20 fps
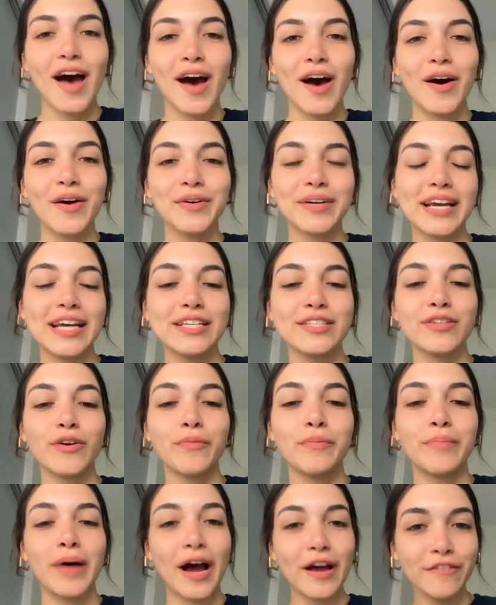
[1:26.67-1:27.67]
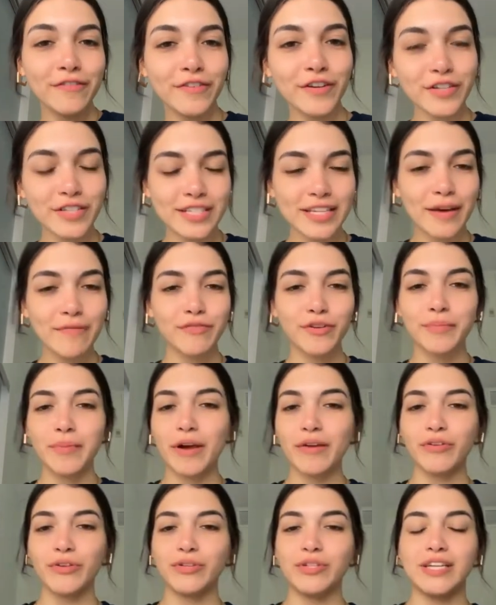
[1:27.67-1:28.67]
Okay, so my first step for
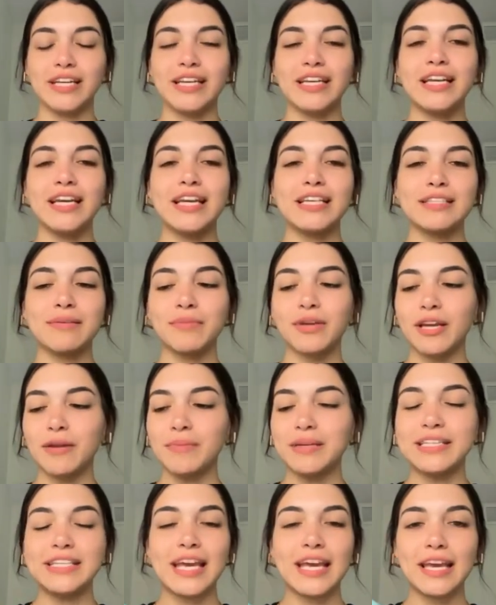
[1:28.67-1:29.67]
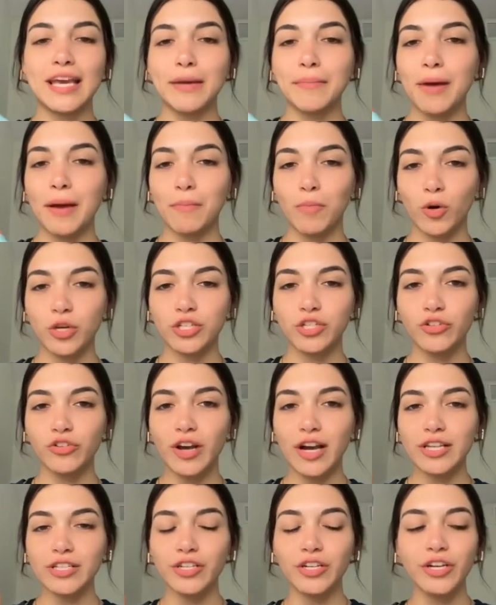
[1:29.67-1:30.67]
my routine is I'm going to be taking my
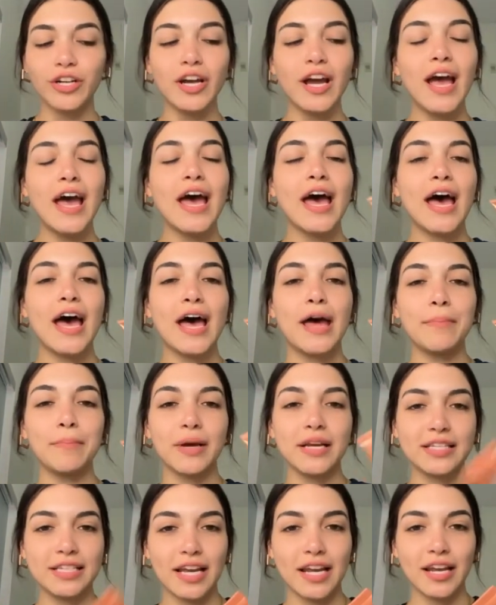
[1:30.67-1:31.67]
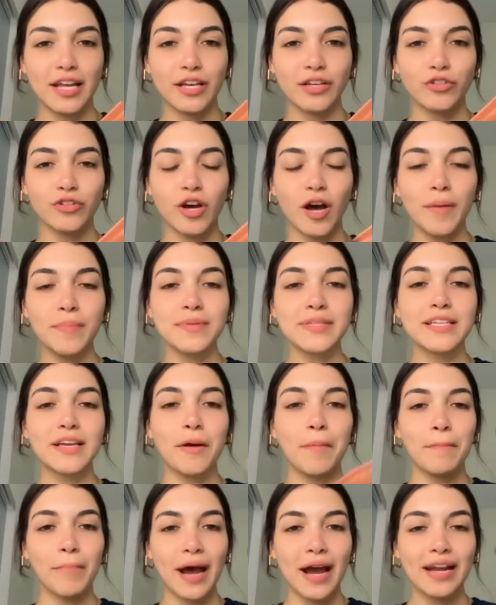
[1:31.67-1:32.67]
moisturizer and my tanning drops,
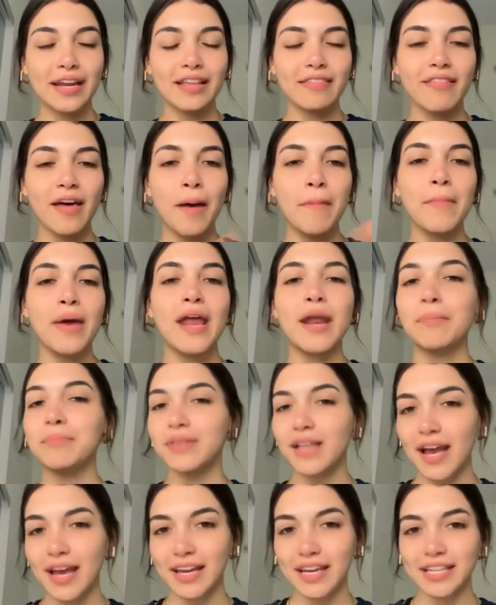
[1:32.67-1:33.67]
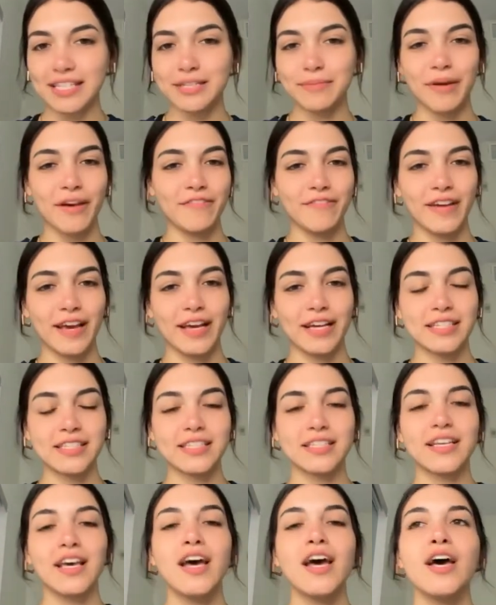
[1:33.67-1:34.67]
combining them and applying it to my
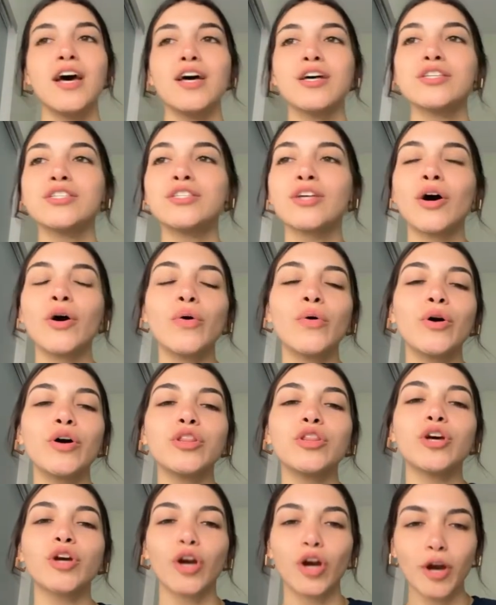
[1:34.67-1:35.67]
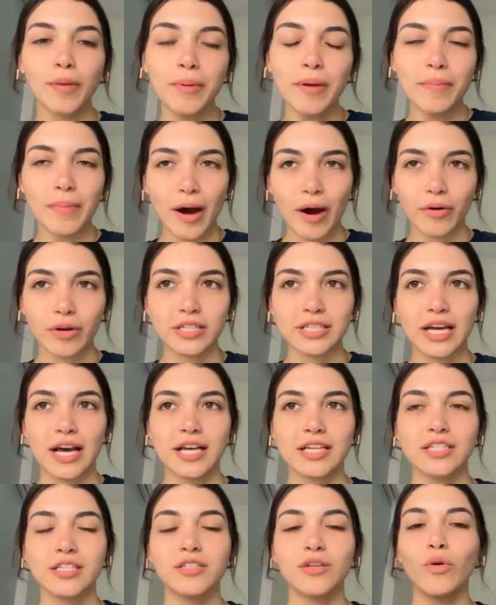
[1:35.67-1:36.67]
face. So the Kirby-Bauer
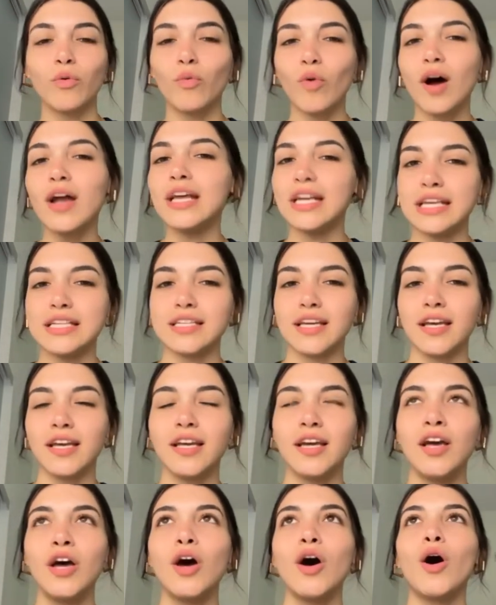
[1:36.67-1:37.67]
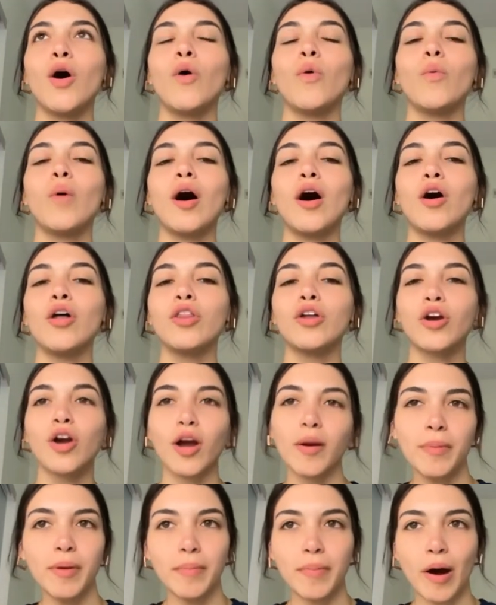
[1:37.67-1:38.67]
test, what is it? Well, the
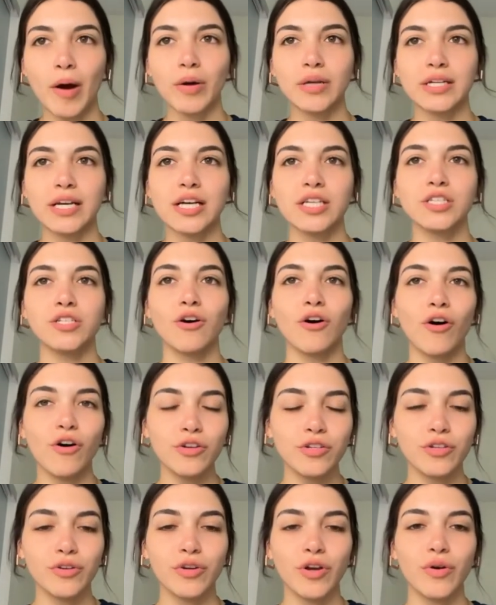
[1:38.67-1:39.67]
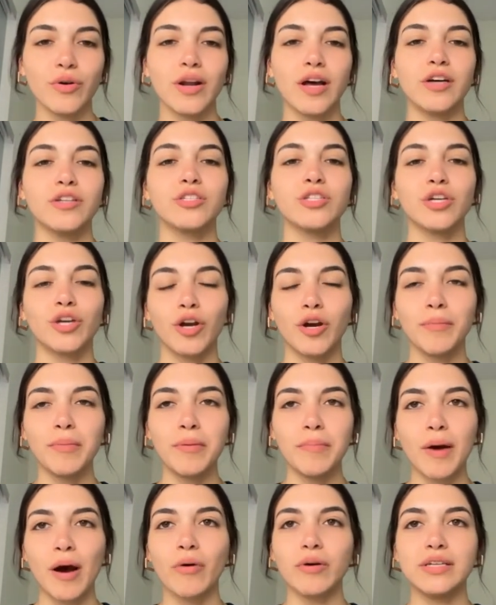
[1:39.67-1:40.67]
Kirby-Bauer test, also known as the
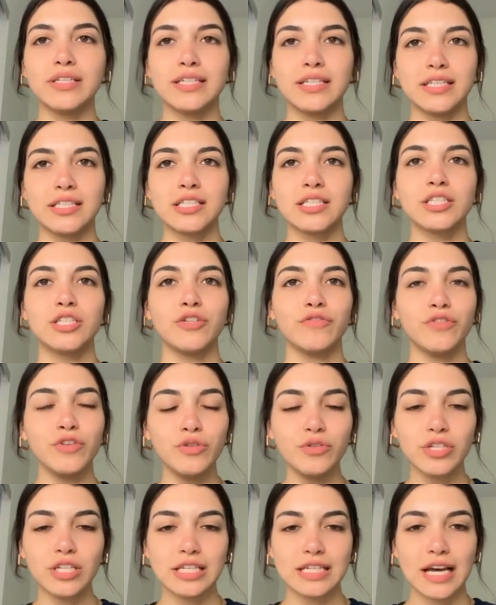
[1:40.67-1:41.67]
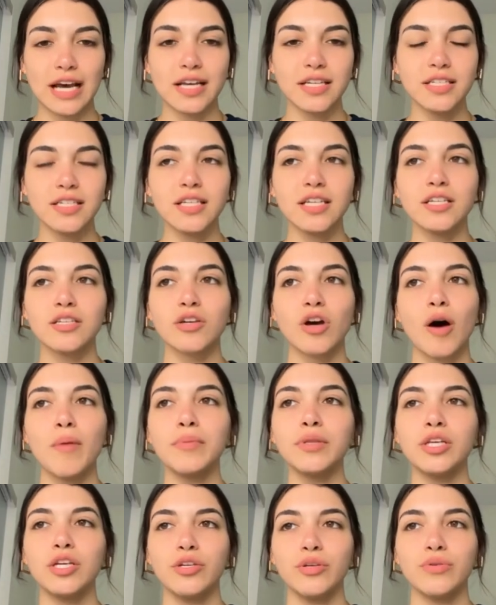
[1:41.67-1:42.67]
Kirby-Bauer disc diffusion test, is
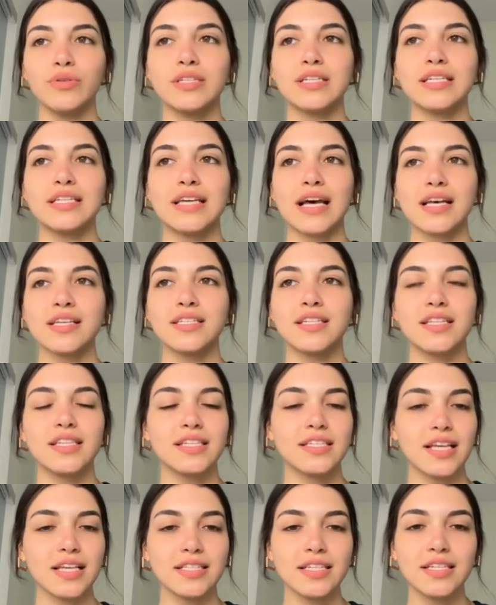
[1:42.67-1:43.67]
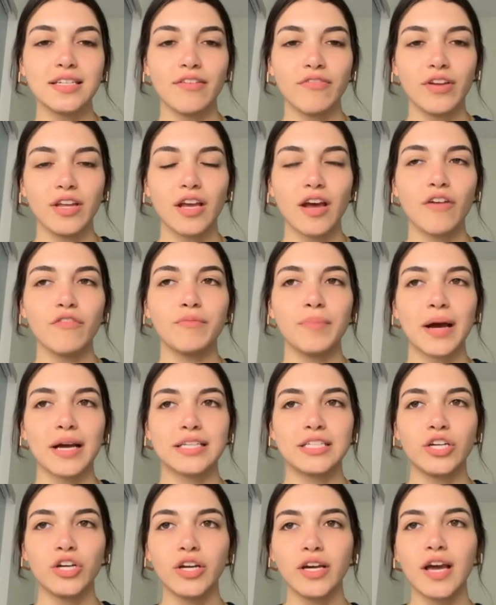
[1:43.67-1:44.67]
commonly used to test the sensitivity of
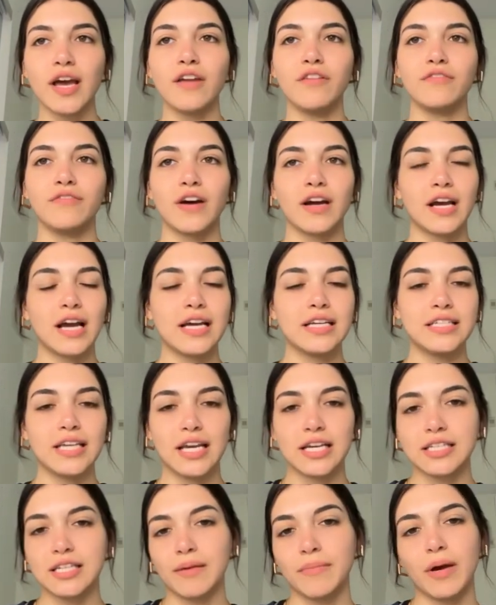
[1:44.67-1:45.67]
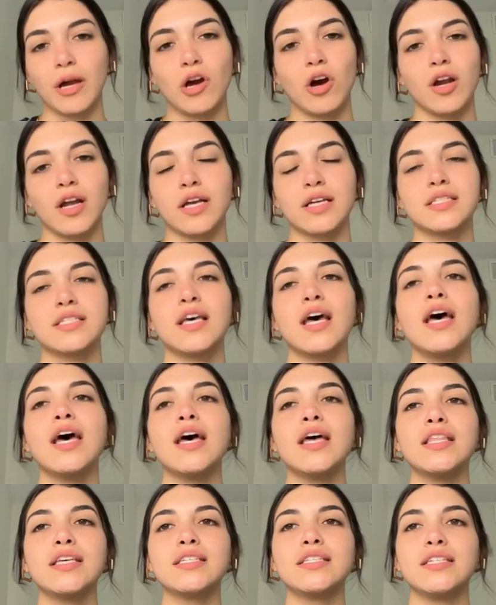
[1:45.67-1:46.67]
bacteria and fungi to antibiotics.
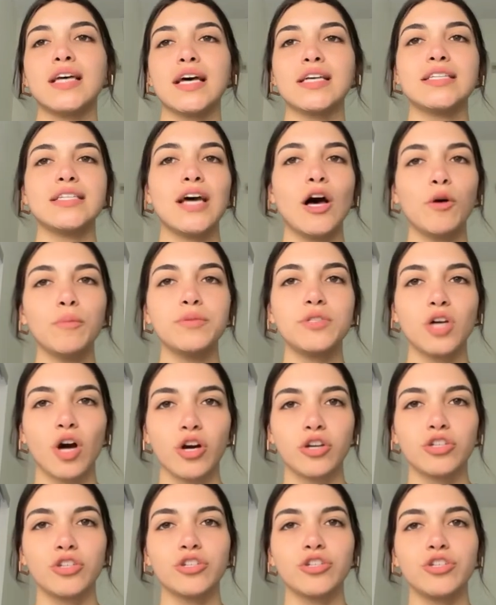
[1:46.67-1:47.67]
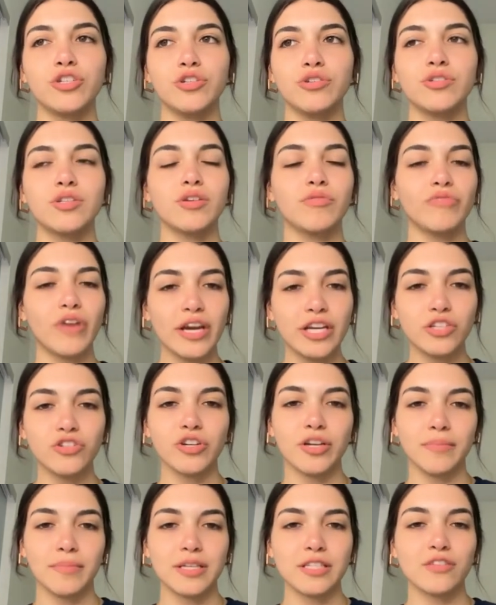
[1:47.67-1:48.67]
This test helps doctors choose the right
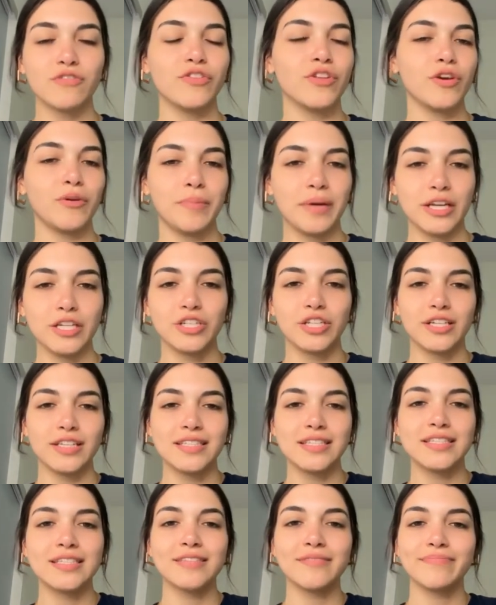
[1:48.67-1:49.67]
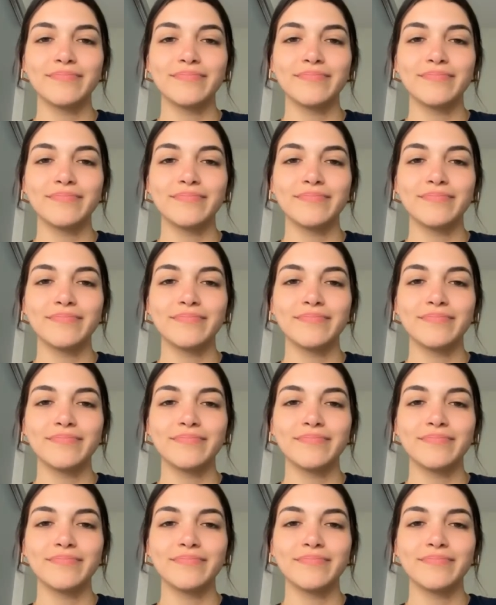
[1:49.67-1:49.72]
treatments for their patients.